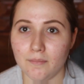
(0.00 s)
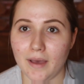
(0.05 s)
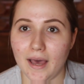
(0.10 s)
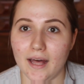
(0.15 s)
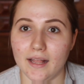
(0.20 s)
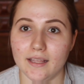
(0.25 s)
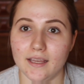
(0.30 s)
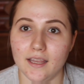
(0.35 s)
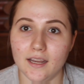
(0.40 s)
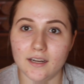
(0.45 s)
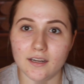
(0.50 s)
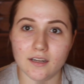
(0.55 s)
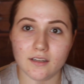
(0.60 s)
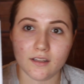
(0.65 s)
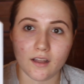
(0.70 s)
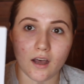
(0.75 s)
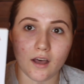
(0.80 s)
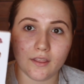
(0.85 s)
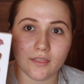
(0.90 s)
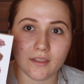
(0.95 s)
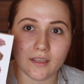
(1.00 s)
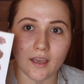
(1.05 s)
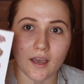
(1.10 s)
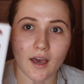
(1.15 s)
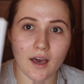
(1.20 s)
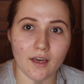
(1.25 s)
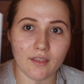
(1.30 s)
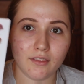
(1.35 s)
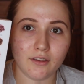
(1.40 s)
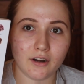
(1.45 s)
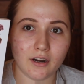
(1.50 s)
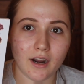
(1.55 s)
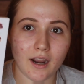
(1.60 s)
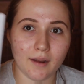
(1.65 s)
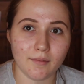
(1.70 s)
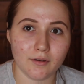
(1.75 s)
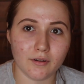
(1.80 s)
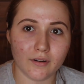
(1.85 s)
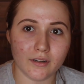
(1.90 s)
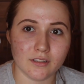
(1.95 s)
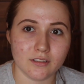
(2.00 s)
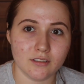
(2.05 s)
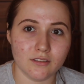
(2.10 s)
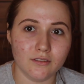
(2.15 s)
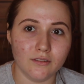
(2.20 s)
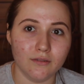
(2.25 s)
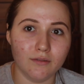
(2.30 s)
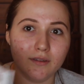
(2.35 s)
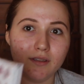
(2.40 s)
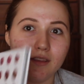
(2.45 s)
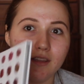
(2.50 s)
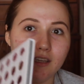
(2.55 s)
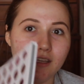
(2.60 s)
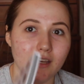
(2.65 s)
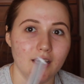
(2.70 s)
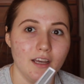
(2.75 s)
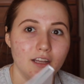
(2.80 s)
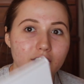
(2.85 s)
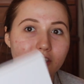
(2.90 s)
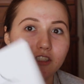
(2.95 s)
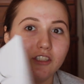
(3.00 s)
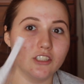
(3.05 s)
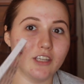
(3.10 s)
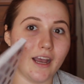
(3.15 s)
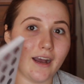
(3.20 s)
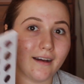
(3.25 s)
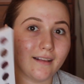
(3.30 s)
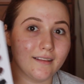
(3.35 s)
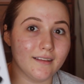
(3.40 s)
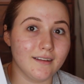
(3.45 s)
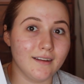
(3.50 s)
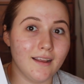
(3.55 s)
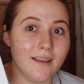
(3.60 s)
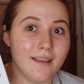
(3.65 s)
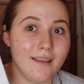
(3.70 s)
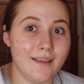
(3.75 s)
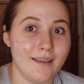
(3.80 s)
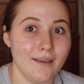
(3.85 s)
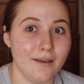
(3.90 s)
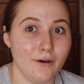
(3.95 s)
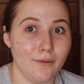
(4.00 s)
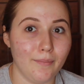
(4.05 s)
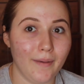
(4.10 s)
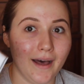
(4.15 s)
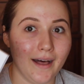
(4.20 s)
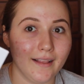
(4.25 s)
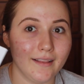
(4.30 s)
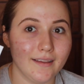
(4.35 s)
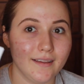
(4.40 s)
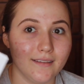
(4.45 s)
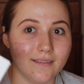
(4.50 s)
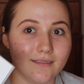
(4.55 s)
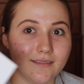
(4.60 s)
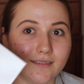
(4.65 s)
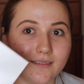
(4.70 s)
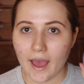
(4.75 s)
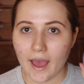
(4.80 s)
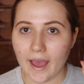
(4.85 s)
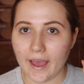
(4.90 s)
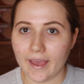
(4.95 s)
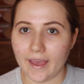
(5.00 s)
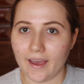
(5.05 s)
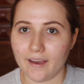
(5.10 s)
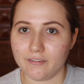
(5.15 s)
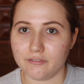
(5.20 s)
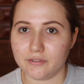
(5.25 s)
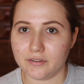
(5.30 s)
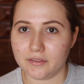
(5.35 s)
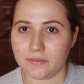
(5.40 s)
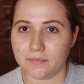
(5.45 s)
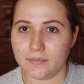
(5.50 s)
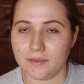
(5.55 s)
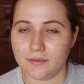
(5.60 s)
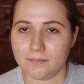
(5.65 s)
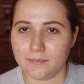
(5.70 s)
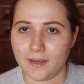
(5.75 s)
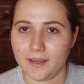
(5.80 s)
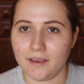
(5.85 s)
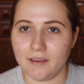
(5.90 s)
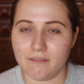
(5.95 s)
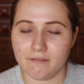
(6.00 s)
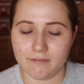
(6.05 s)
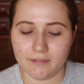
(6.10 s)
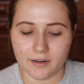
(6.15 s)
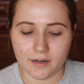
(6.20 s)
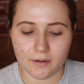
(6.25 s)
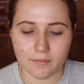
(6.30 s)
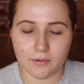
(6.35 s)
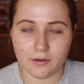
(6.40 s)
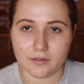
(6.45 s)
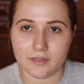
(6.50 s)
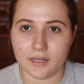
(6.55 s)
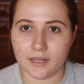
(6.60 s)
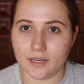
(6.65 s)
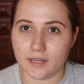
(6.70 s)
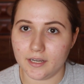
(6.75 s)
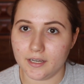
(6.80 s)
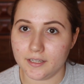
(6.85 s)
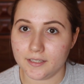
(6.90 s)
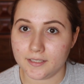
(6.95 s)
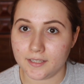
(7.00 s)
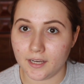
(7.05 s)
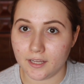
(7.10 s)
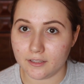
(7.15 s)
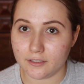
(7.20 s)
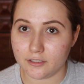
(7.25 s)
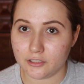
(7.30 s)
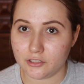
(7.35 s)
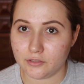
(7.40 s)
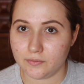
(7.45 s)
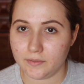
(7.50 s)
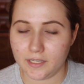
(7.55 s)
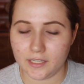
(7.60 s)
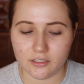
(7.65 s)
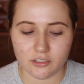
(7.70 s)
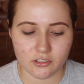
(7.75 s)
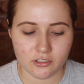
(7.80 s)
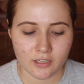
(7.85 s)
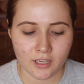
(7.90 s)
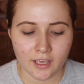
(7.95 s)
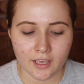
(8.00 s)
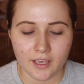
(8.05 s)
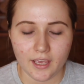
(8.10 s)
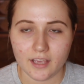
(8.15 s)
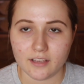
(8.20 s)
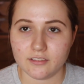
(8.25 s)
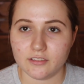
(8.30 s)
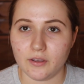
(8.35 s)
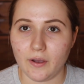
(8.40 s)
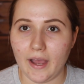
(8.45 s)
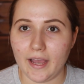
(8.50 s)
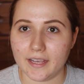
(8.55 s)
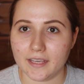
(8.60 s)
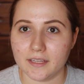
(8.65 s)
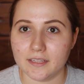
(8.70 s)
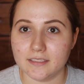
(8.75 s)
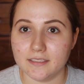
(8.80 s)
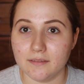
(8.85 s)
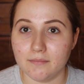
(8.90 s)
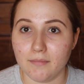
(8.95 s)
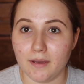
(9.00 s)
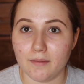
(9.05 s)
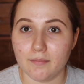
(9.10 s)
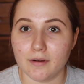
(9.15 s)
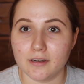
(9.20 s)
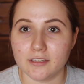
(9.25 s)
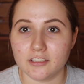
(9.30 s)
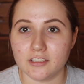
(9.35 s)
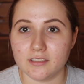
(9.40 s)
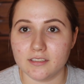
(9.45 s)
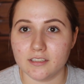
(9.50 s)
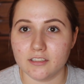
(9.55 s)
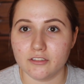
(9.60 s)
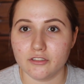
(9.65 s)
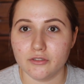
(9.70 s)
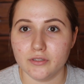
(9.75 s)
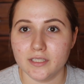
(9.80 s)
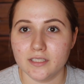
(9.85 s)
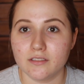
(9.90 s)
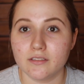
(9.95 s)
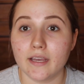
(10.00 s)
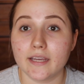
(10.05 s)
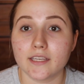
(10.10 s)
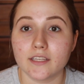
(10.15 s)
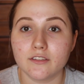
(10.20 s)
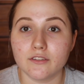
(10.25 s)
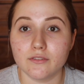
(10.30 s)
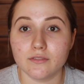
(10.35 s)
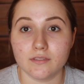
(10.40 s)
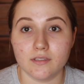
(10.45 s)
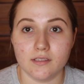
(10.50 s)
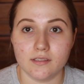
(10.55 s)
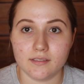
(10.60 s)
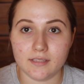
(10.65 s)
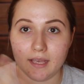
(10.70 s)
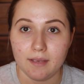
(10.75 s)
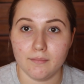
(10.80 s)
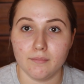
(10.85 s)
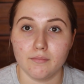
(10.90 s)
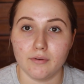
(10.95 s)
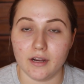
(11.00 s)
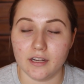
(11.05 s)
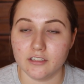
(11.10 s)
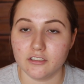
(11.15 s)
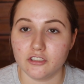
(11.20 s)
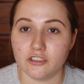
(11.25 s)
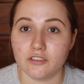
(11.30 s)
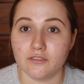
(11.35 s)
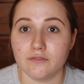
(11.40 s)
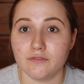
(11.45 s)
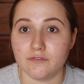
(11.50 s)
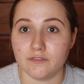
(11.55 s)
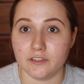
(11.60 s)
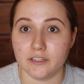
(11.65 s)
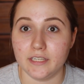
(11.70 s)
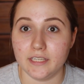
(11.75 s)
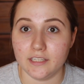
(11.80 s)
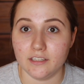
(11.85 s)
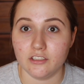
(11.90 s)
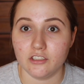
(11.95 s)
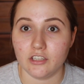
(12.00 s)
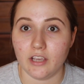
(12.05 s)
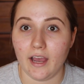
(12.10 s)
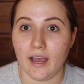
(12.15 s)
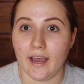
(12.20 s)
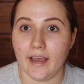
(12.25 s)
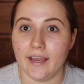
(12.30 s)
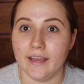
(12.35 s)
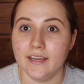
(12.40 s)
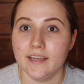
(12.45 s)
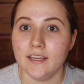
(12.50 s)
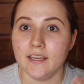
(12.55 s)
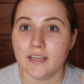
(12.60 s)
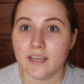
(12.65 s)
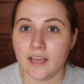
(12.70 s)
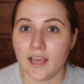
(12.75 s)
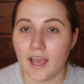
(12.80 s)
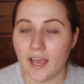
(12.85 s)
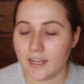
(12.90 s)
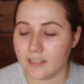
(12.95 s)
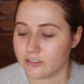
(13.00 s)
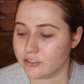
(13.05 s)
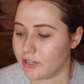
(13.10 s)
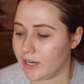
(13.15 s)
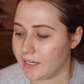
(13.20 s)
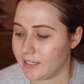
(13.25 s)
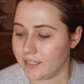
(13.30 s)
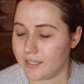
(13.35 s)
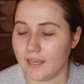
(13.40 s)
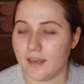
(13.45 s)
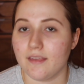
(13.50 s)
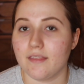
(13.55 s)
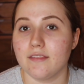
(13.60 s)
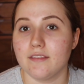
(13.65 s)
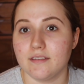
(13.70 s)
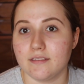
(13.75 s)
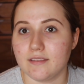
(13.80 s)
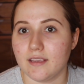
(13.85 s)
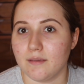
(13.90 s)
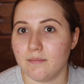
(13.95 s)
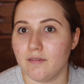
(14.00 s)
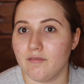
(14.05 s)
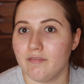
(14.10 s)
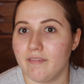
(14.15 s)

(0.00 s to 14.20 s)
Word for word: palette and then on the other I'm going to do the Jaclyn Hill palette. I have with me my Vera Mona color switch so I can dip my brushes into it so I can use the same brush for each eye and try to get the same